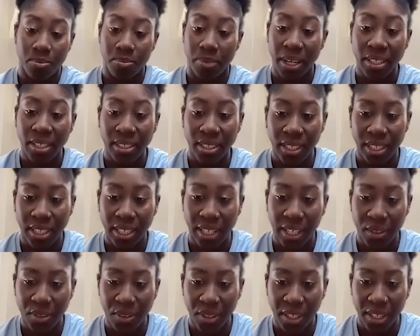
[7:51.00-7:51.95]
Basically,
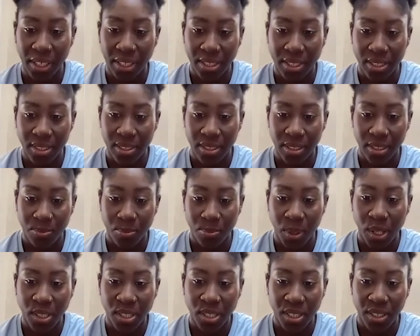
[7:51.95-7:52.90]
I think it's
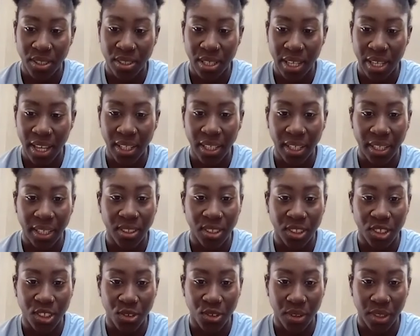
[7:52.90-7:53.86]
pertinent to any
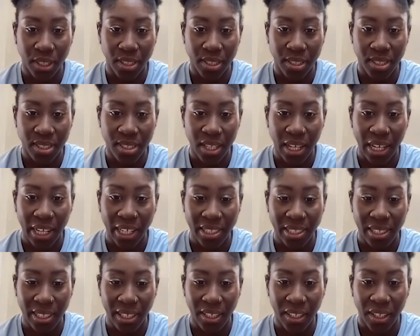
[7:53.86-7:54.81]
industry in
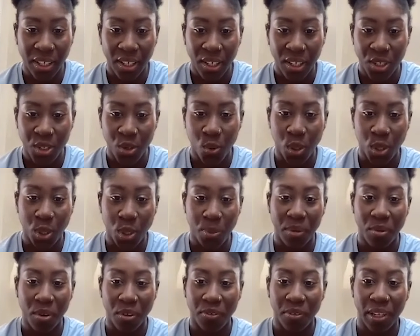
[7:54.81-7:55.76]
society. You want to
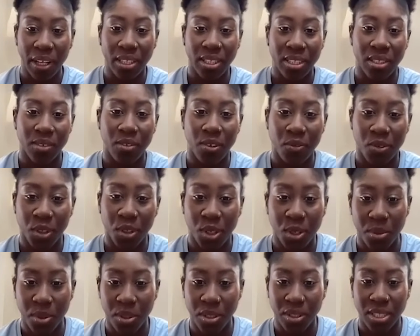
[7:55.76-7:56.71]
be reflective of the
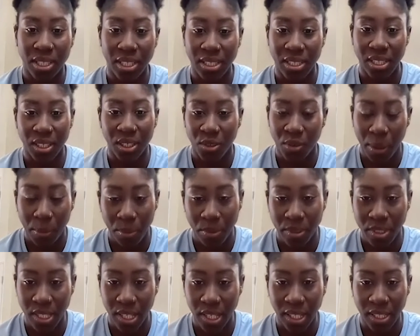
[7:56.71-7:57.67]
communities that you
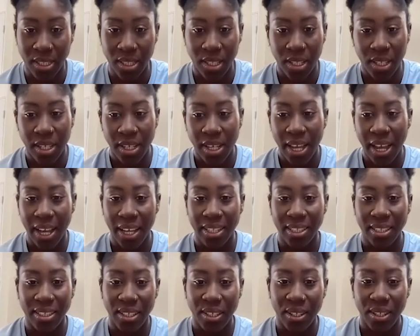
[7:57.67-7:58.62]
represent,
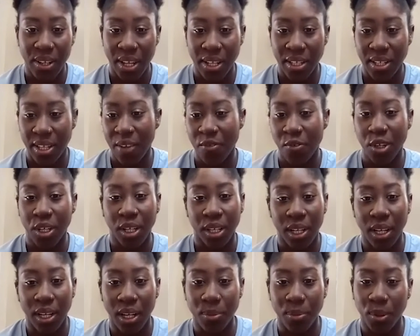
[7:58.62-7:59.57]
and every
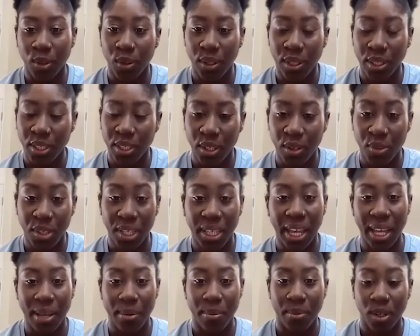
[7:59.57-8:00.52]
club, or the
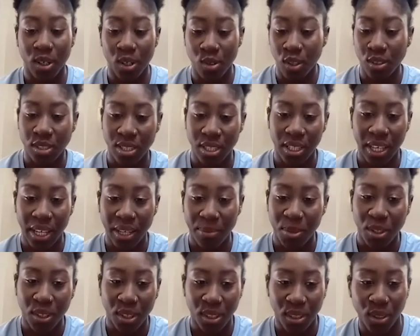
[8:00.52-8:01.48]
game, across the game,
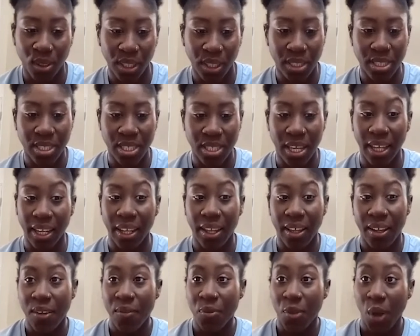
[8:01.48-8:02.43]
you can and say,
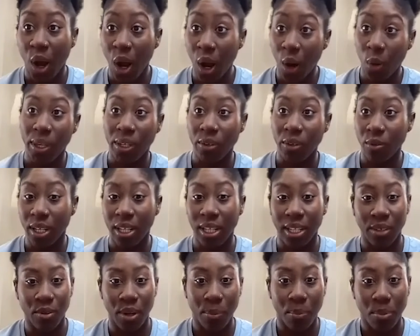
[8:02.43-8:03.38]
are we
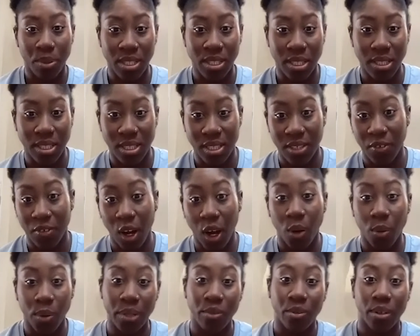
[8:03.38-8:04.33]
really representative?
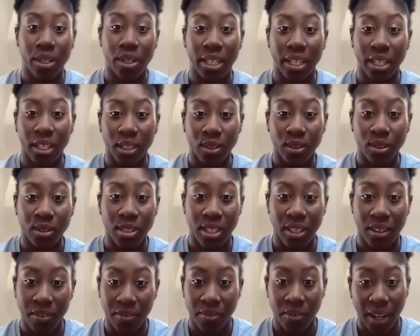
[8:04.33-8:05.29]
Are we really
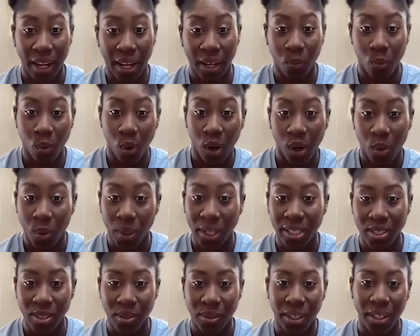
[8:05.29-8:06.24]
inclusive? And what are we
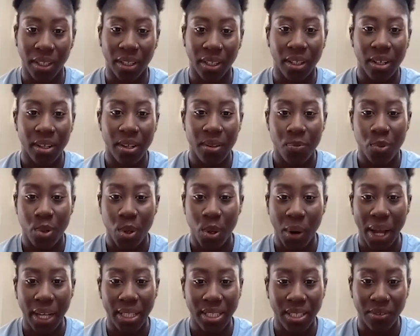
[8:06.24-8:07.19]
doing
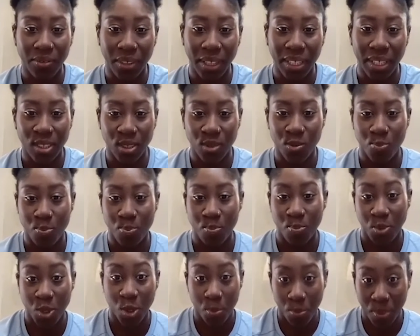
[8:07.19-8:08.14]
proactively
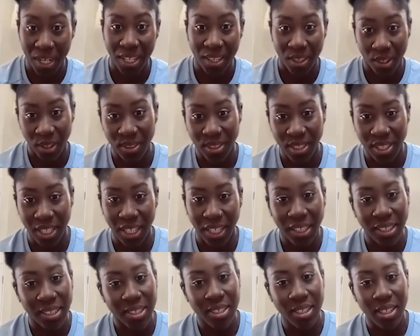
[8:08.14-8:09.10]
to be those
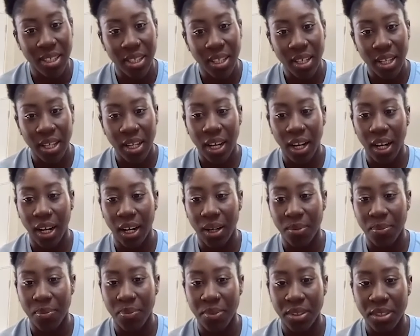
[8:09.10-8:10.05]
things?
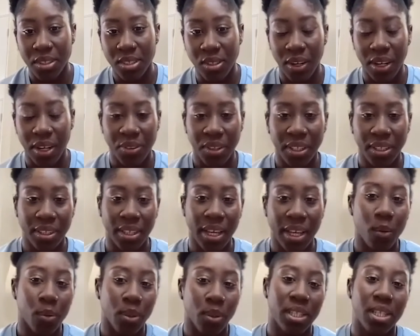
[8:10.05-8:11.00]
So I think
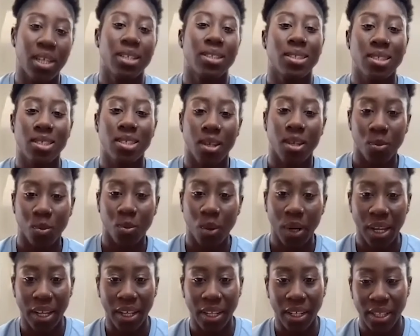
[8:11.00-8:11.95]
that would lend some
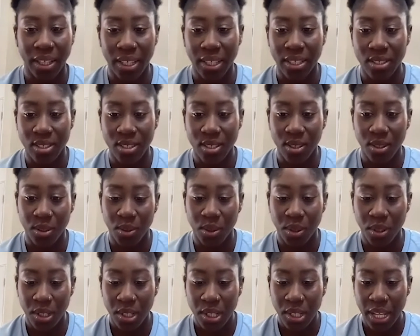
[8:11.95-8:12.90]
way into
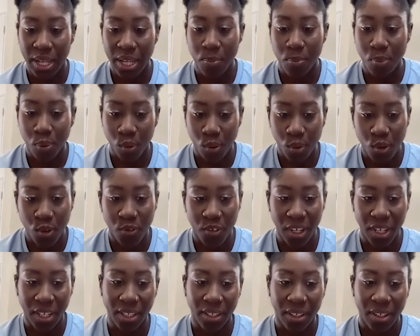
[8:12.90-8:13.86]

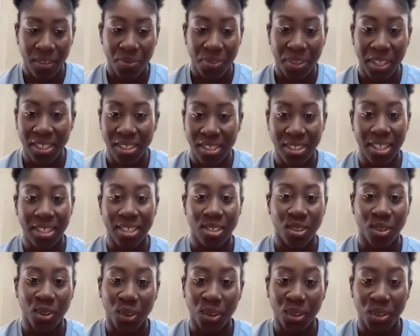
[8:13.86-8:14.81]
improving this
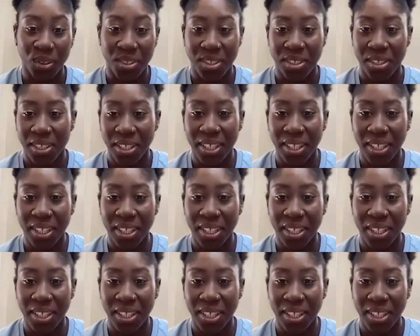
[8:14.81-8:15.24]
discourse.